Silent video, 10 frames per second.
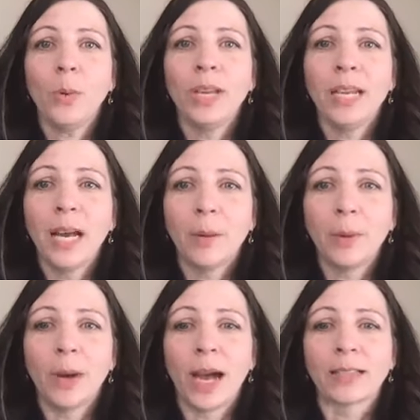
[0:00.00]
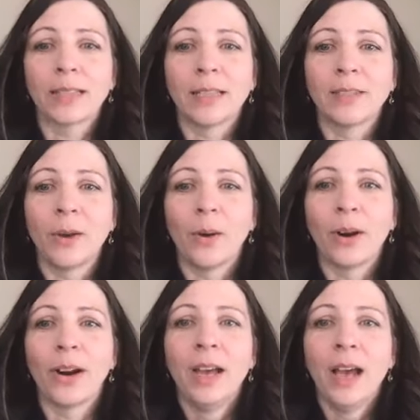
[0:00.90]
We can help you access
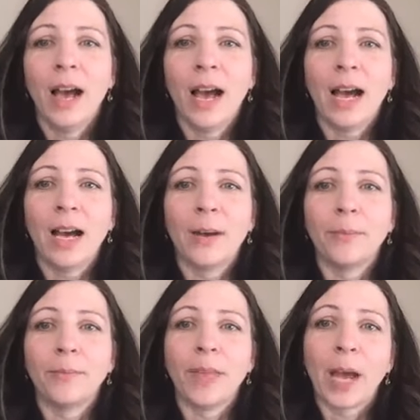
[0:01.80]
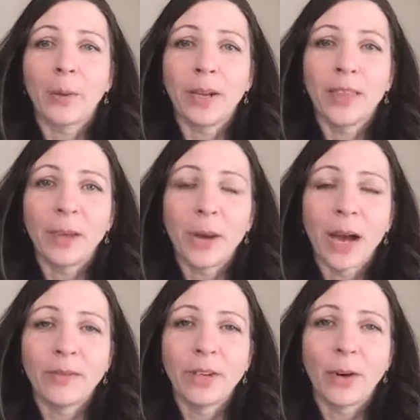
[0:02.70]
your um, equity that you
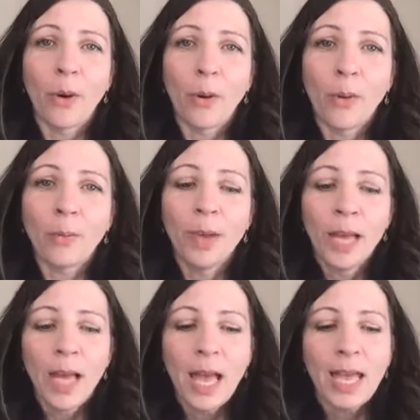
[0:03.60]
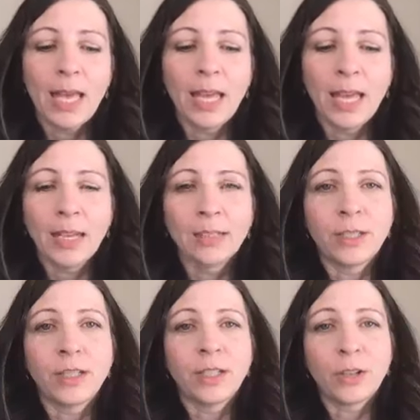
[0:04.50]
have in your home. And
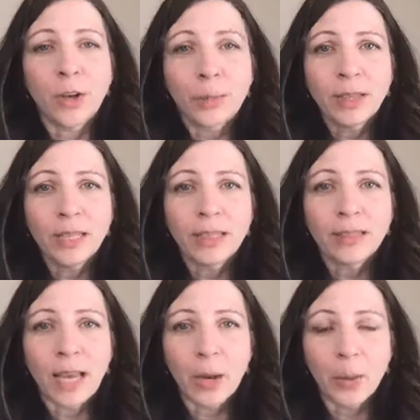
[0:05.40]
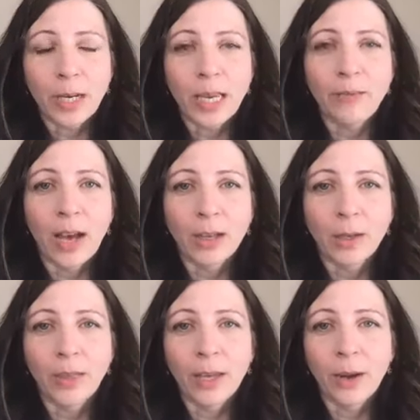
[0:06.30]
to determine this equity
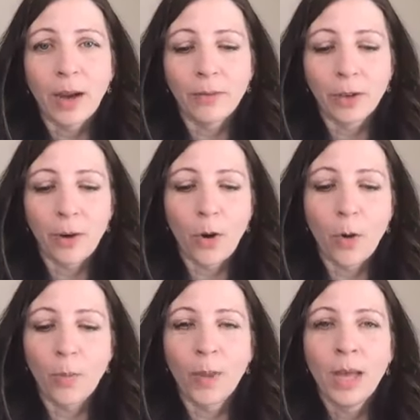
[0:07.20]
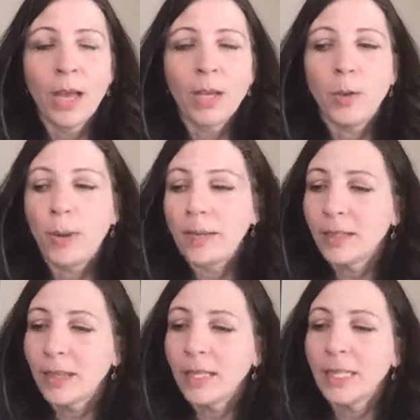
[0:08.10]
value that you have in your home, you
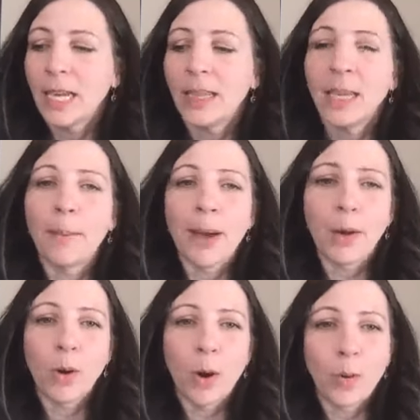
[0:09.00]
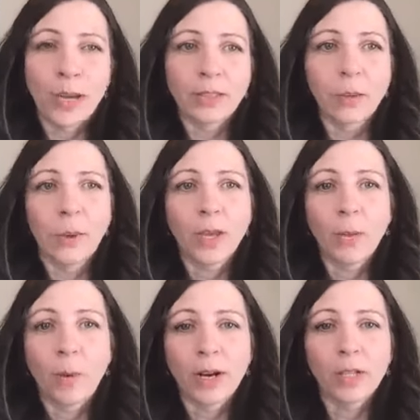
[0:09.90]
basically take the amount owing, so what your
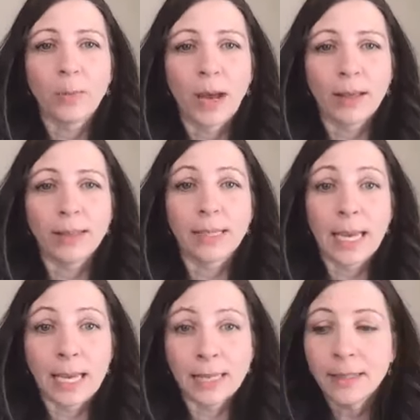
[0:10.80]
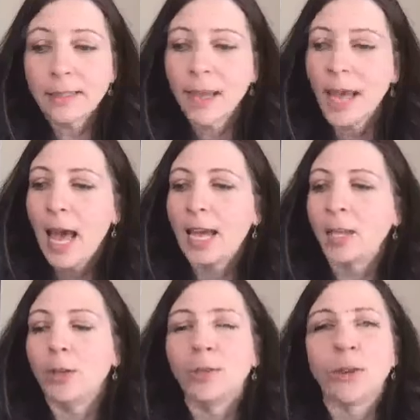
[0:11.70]
mortgage balance is,
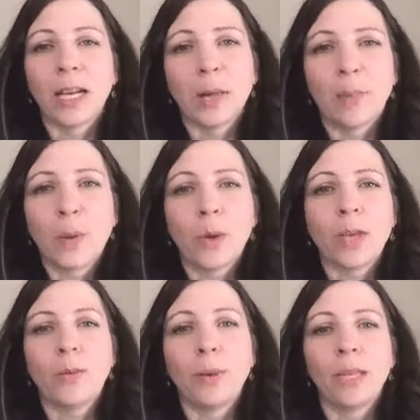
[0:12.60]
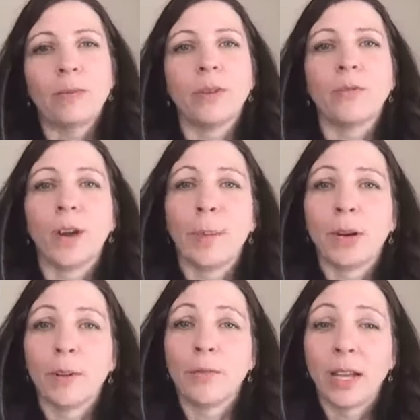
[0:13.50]
and you divide it by what you believe the fair
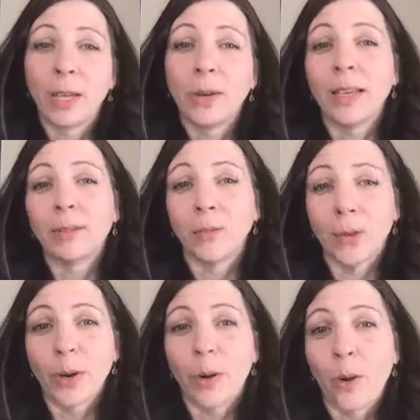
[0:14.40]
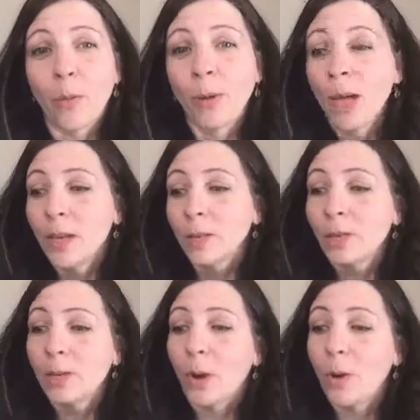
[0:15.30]
market value is for your home.
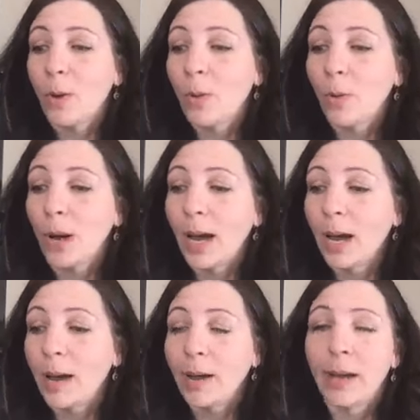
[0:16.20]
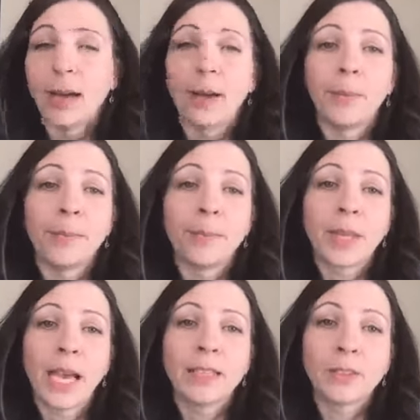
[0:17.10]
So um,
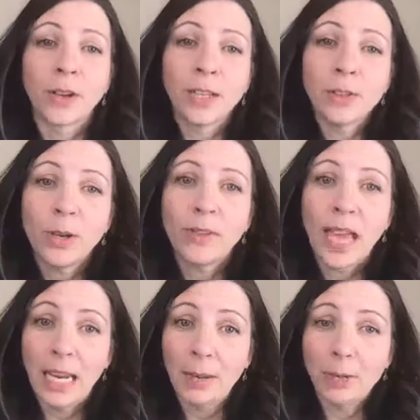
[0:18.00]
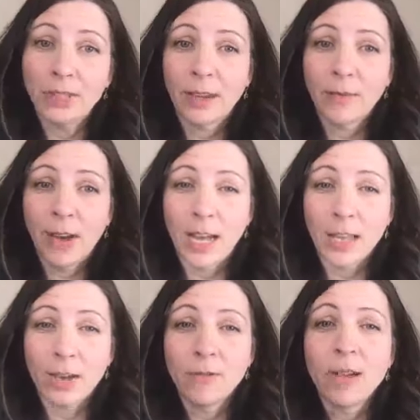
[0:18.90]
as long as you have 80%
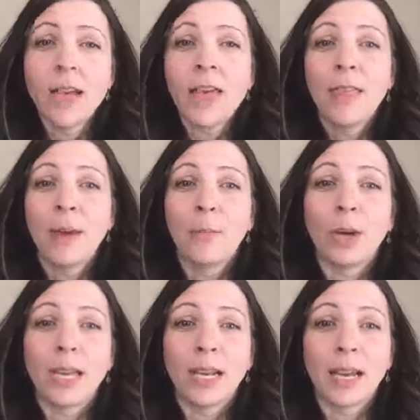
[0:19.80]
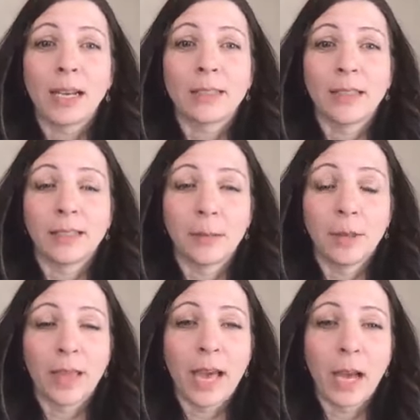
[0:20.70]
value, then we can access some
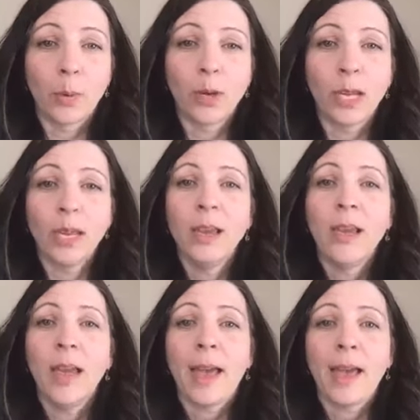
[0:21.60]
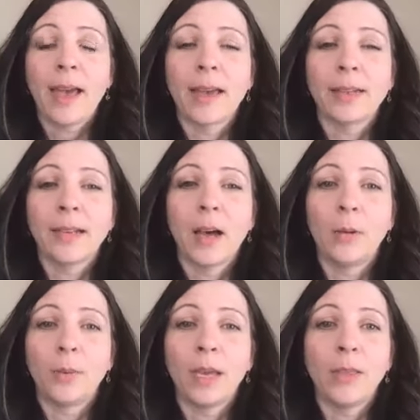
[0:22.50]
of that equity and
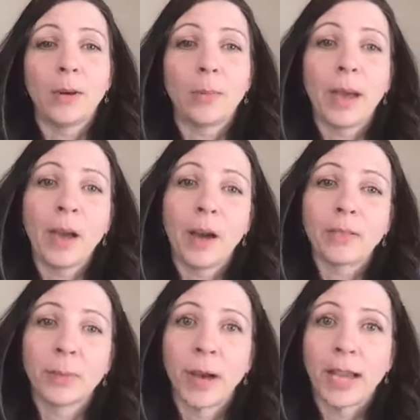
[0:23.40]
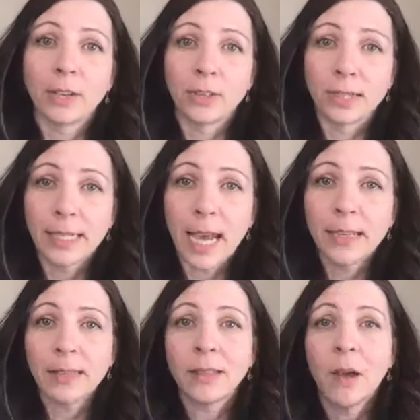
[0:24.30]
help either pay off some high interest
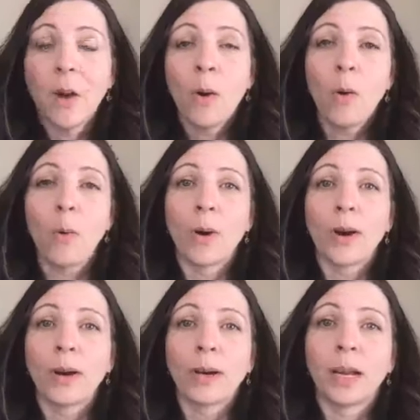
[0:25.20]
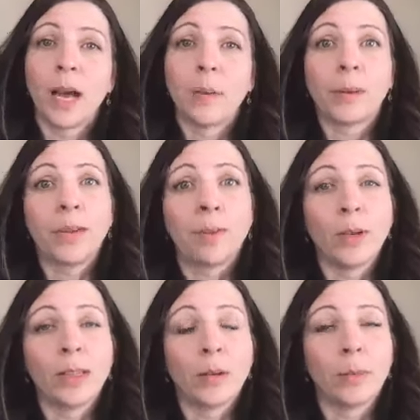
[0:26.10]
debts or help give you
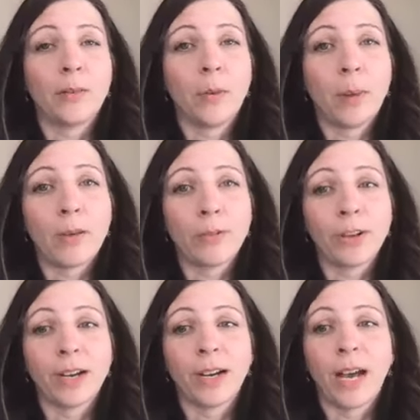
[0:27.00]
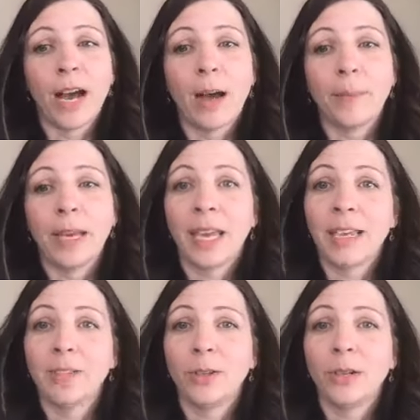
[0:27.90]
a little bit of a buffer um, in
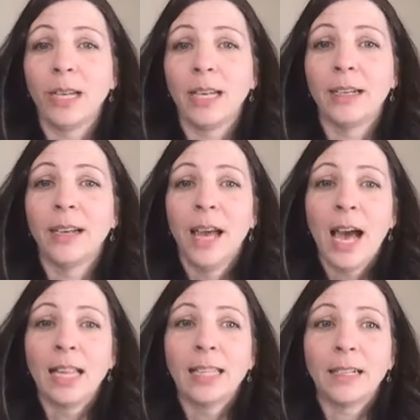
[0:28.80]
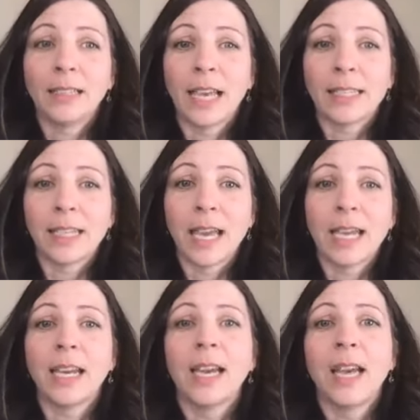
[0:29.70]
case you need a little nest
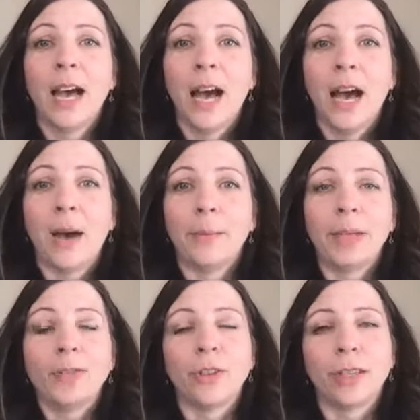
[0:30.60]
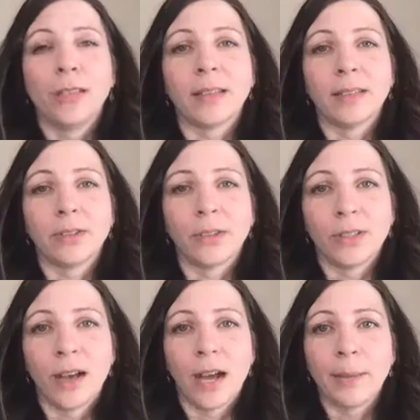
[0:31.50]
egg um, during these uncertain
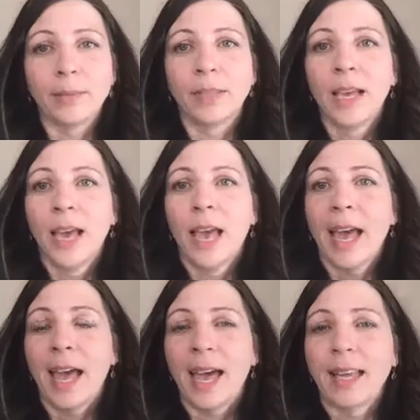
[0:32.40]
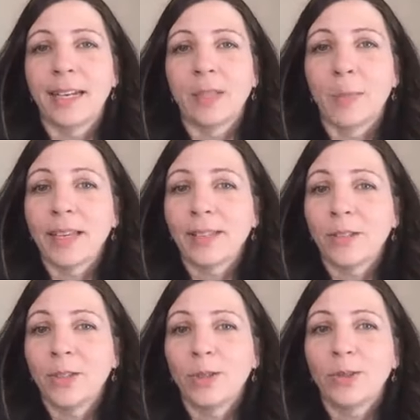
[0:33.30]
times. And it's best
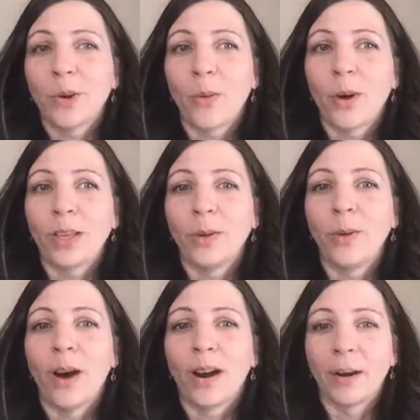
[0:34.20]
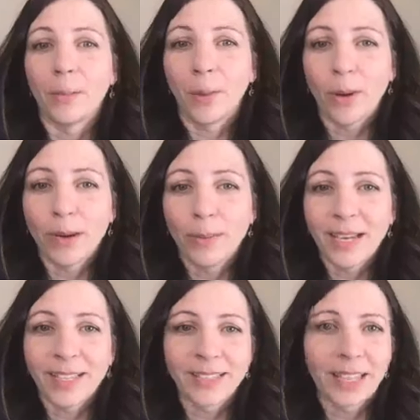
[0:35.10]
to do so while you are employed
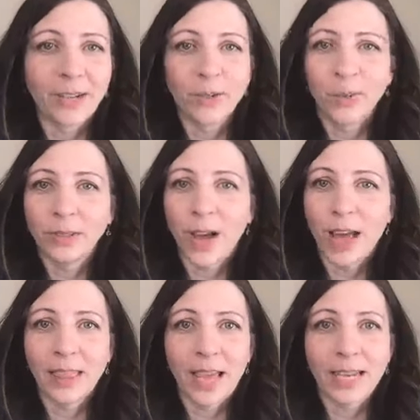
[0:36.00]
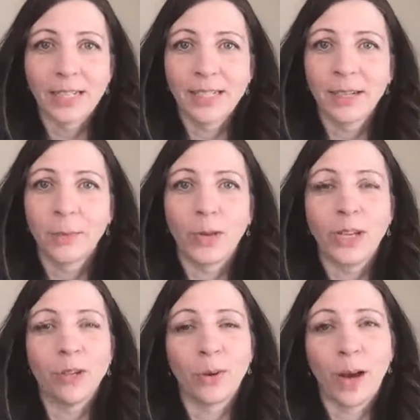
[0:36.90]
because lenders will not lend when
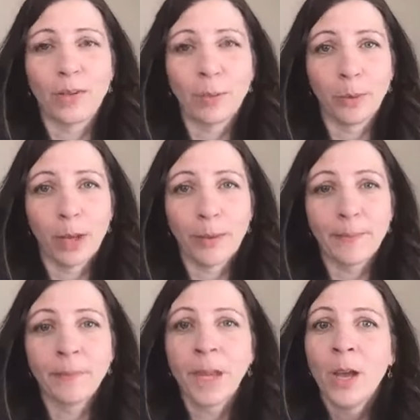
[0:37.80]
you don't have employment.